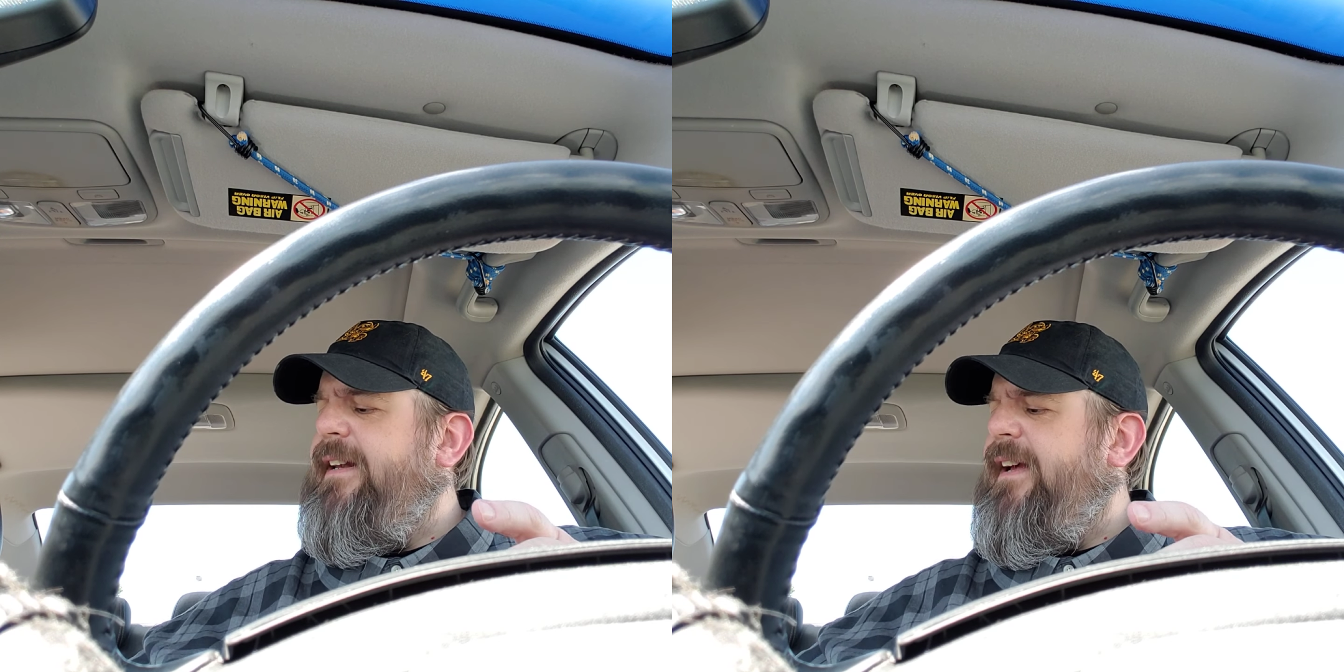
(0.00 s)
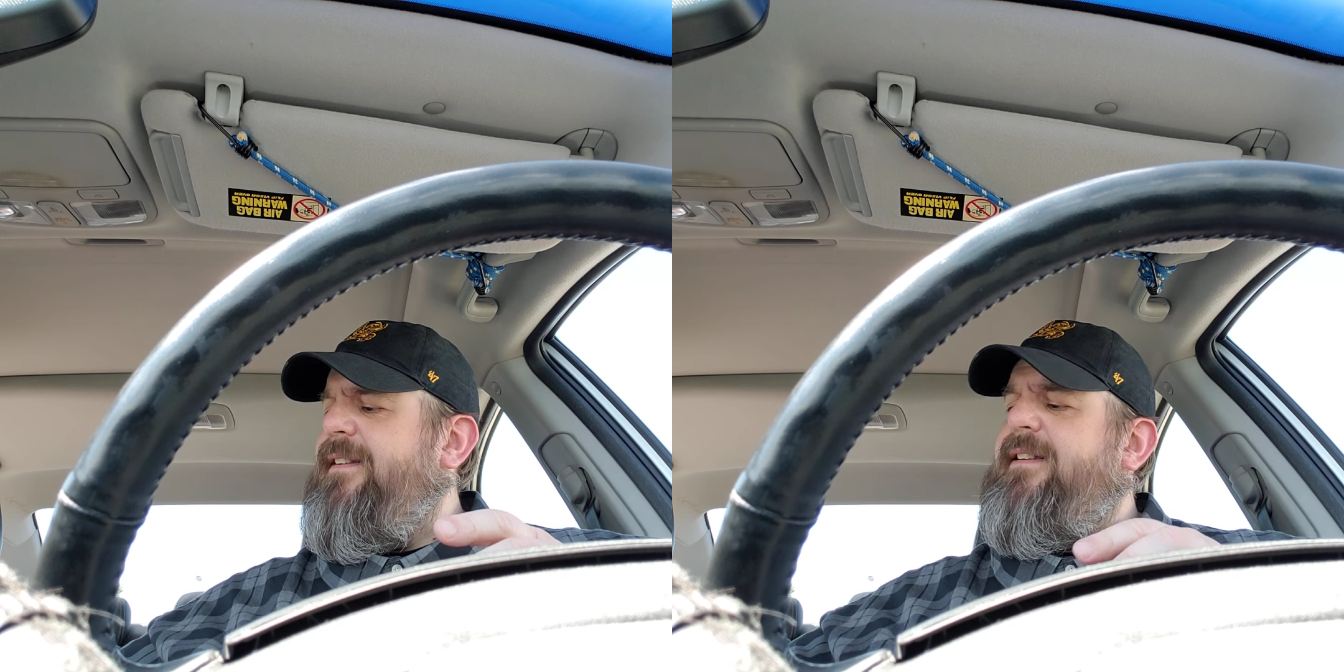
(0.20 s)

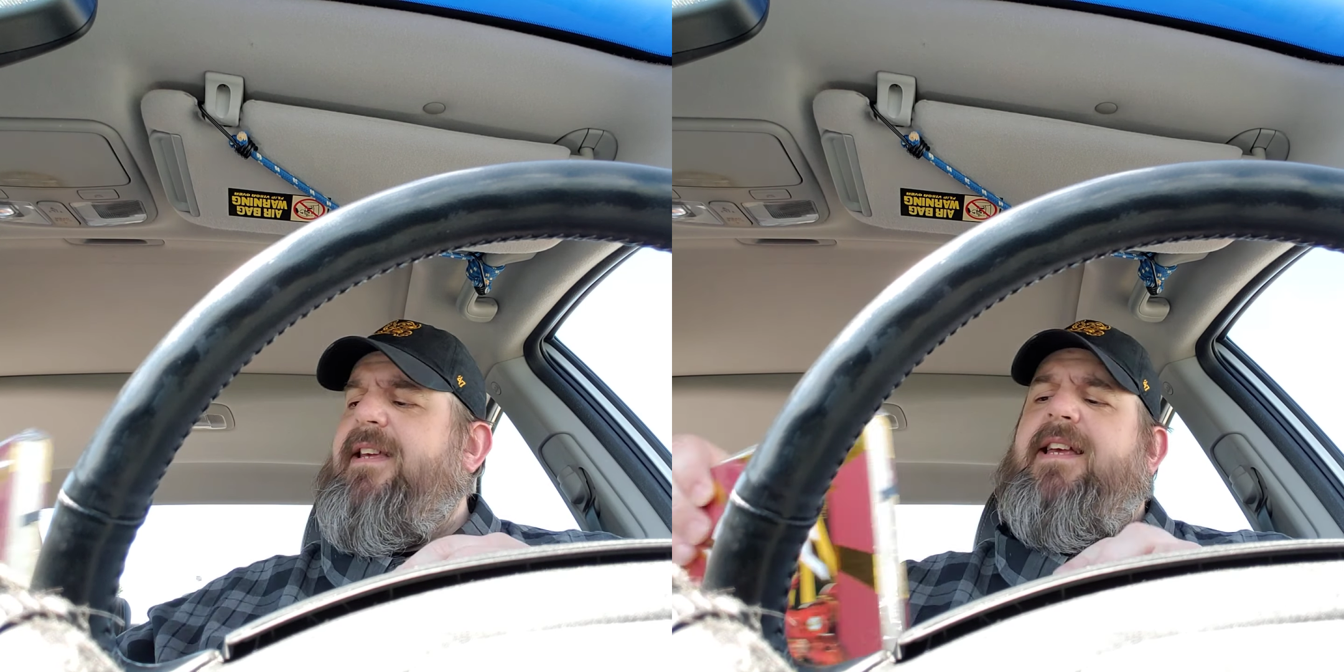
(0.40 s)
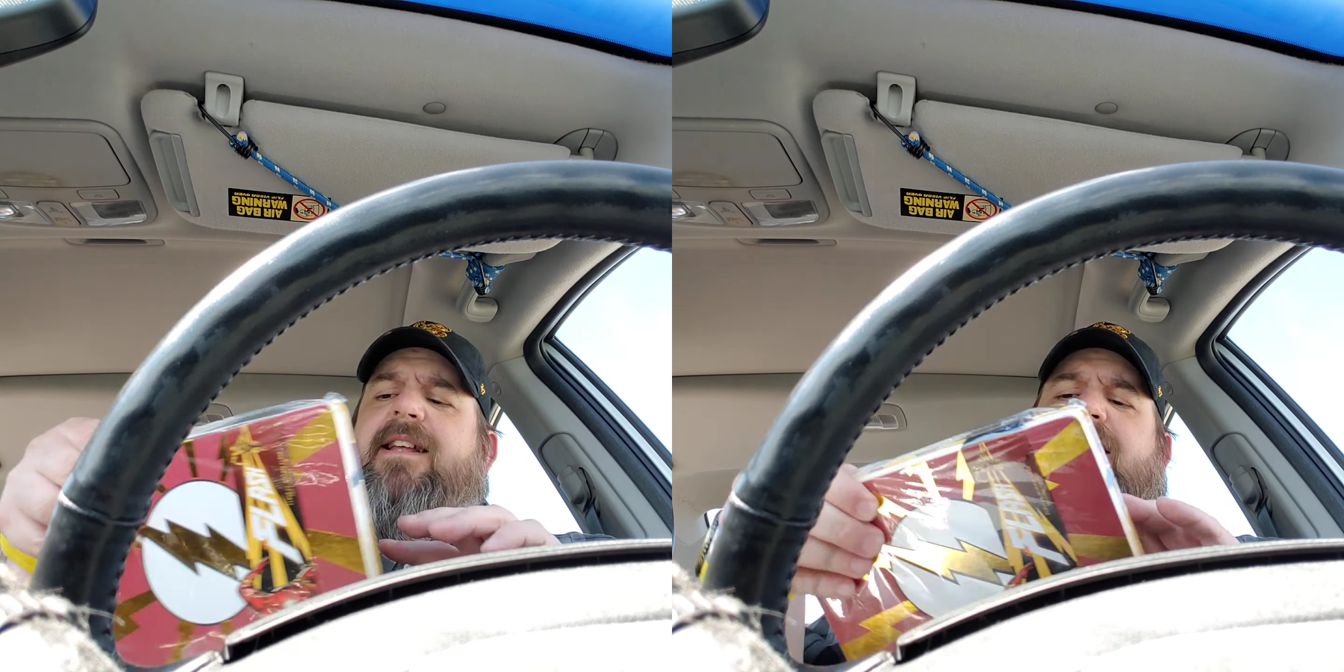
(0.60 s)
next
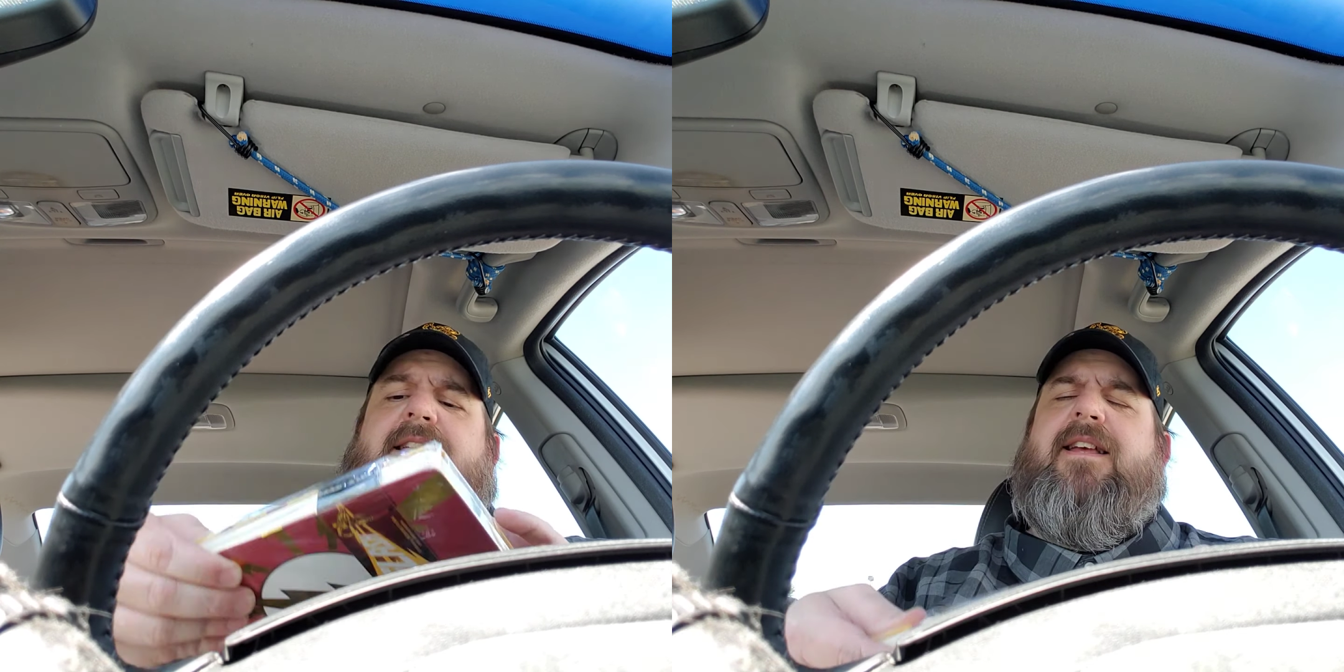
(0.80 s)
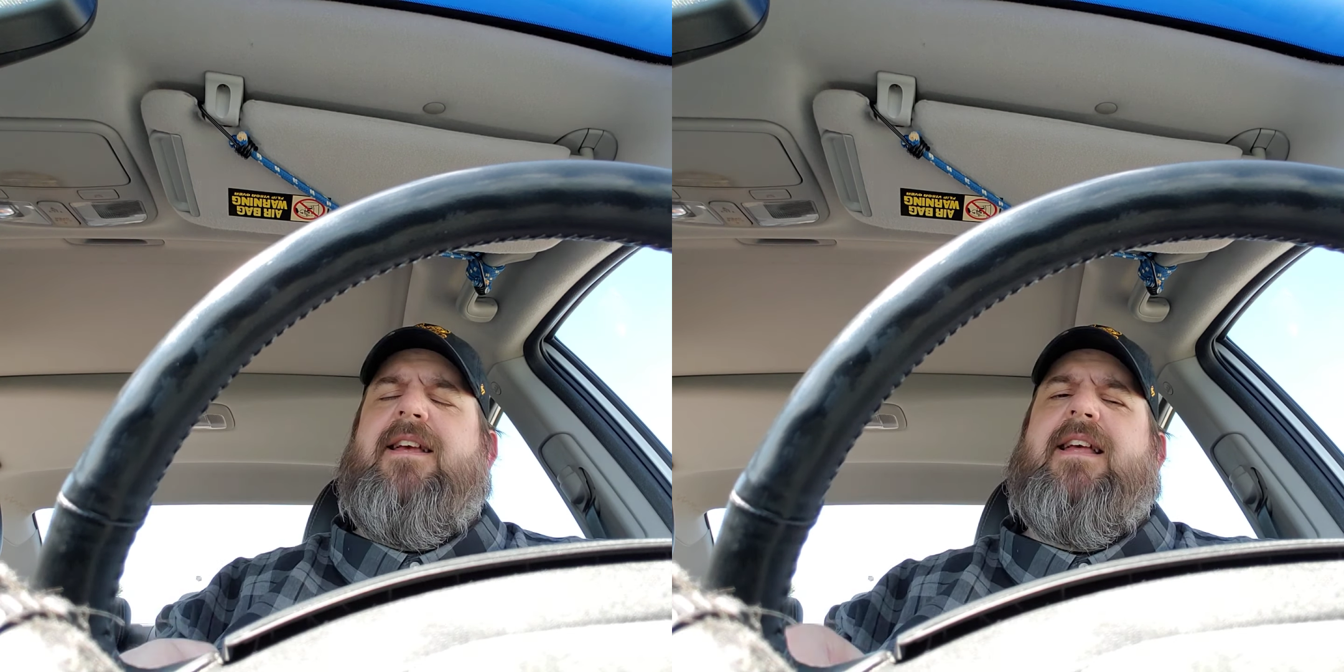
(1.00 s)
thing.
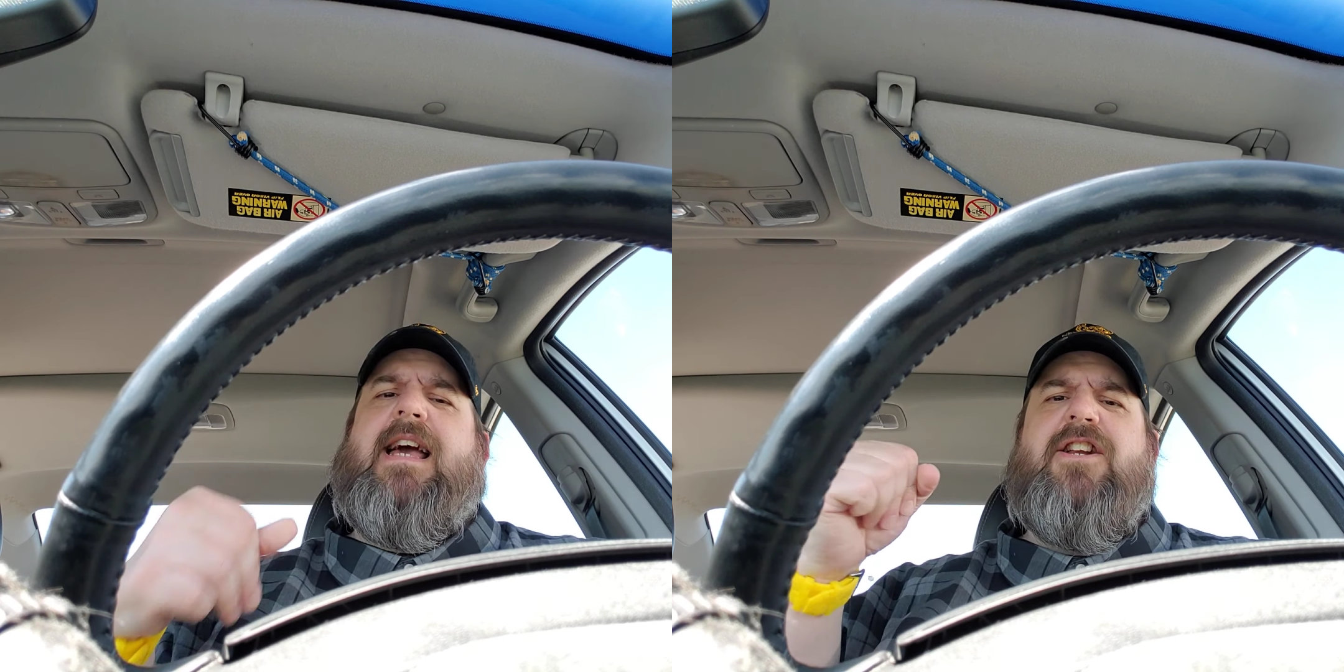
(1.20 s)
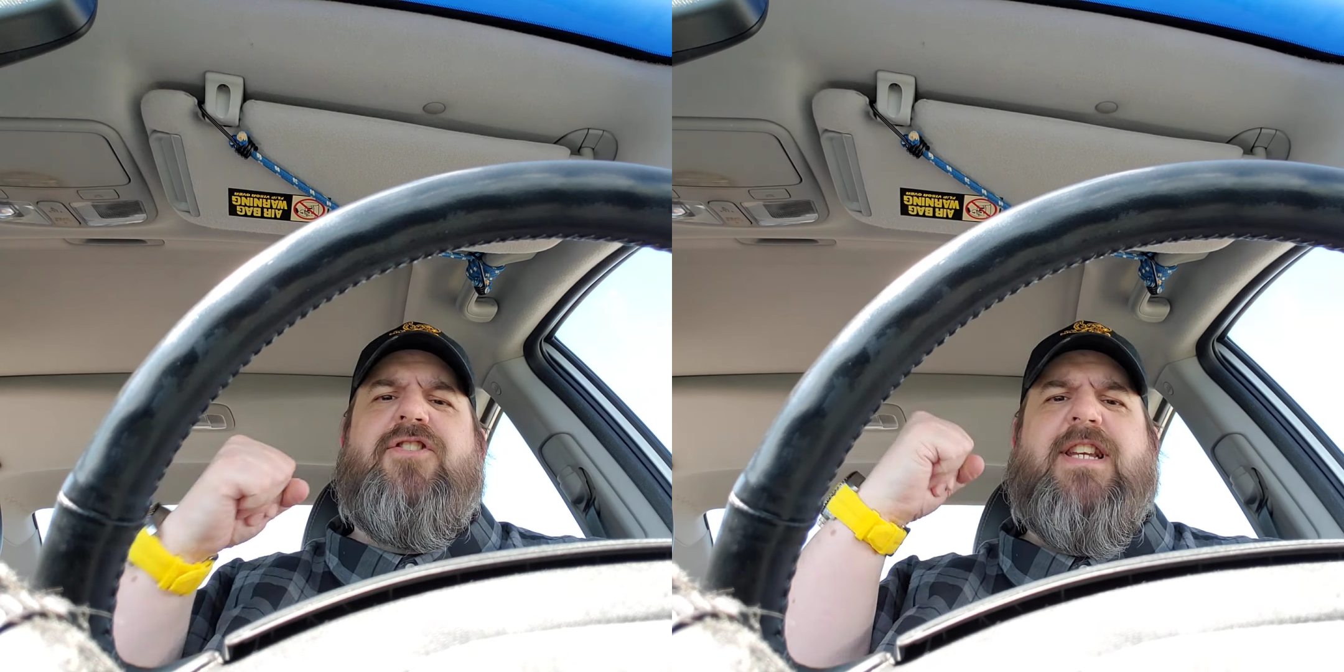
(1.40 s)

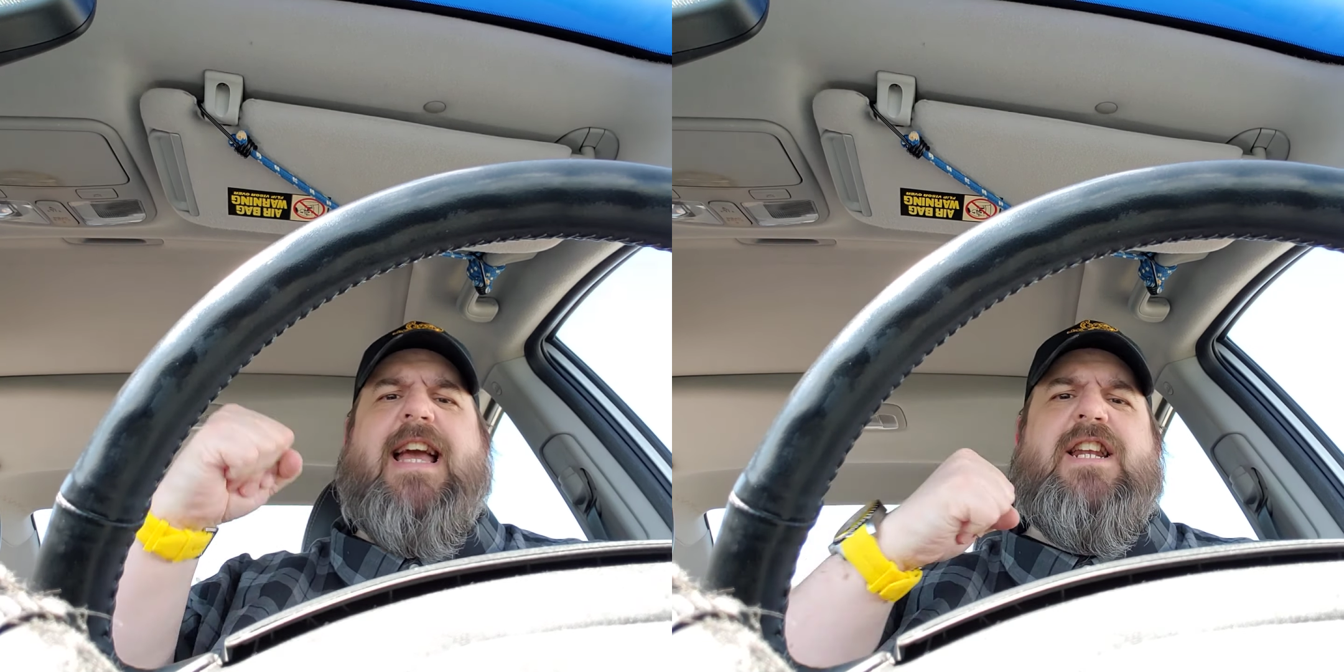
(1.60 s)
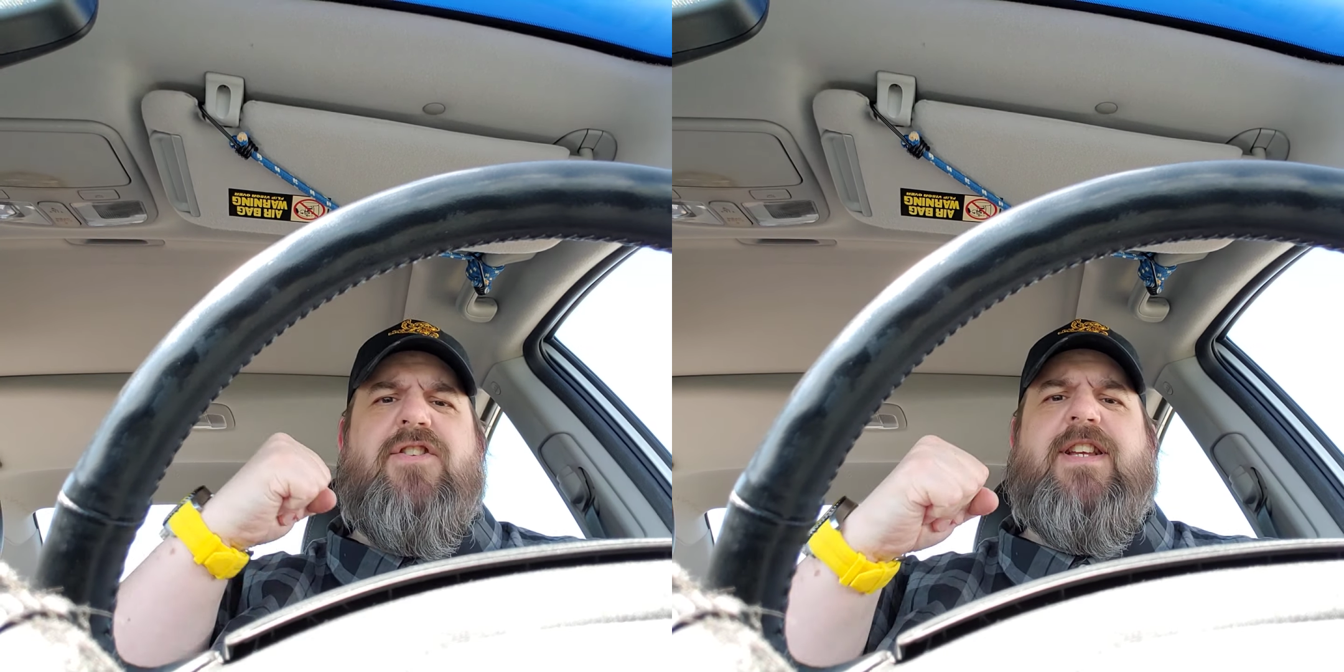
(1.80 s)
Energy,
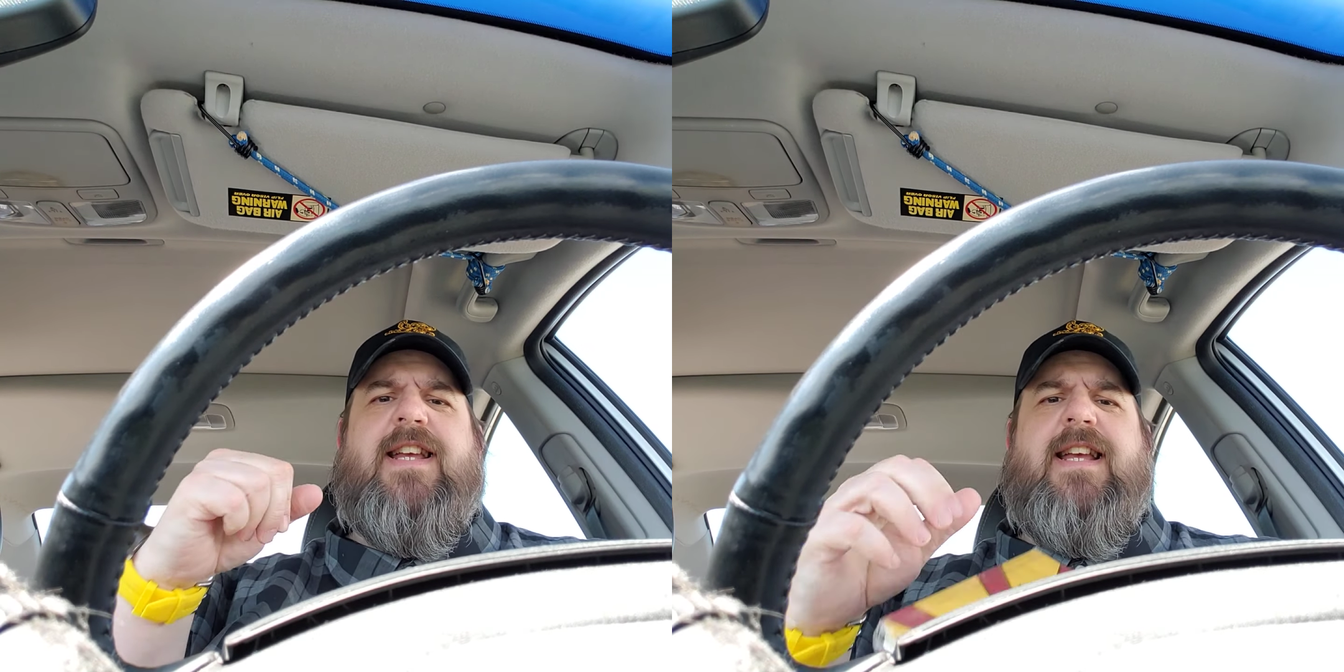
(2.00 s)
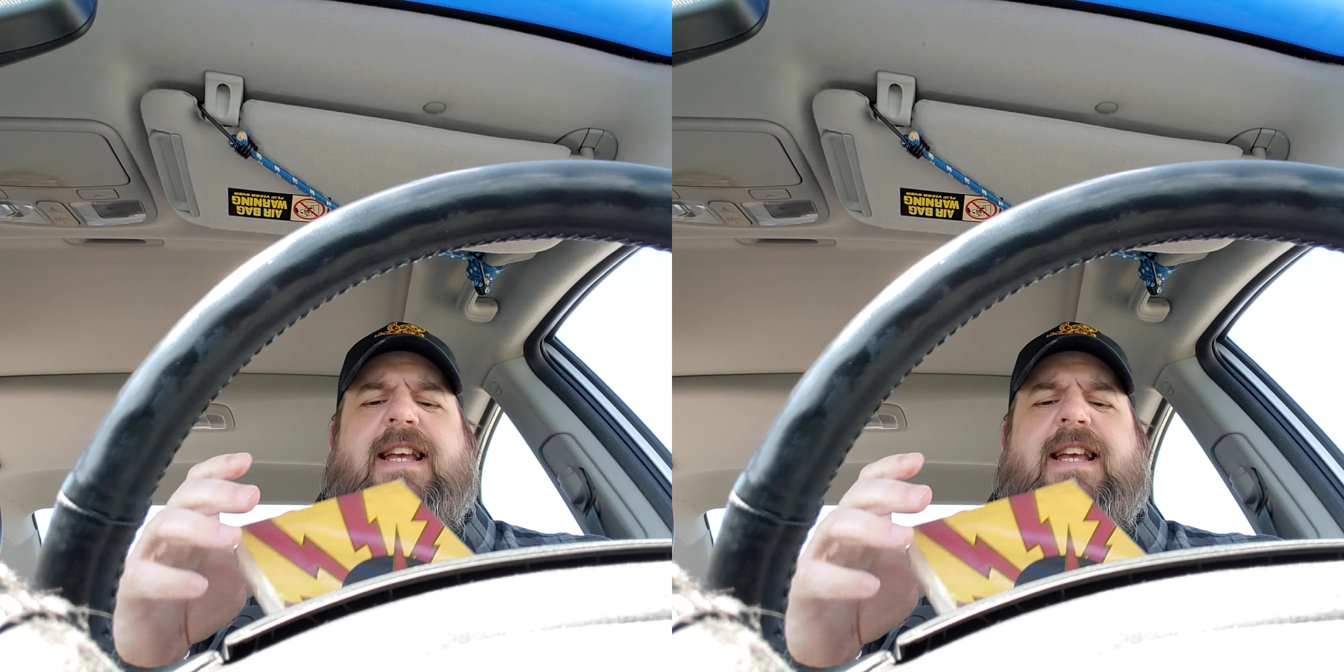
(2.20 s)
energy.